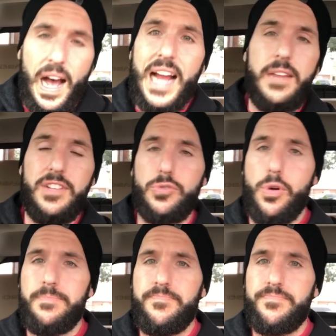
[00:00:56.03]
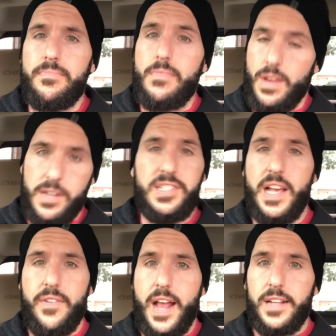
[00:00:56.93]
I give this one a
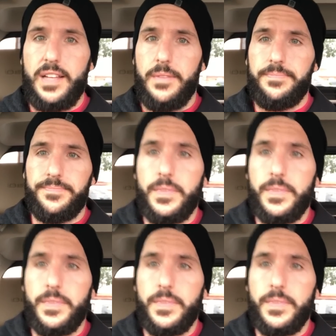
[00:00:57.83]
7 out of 10.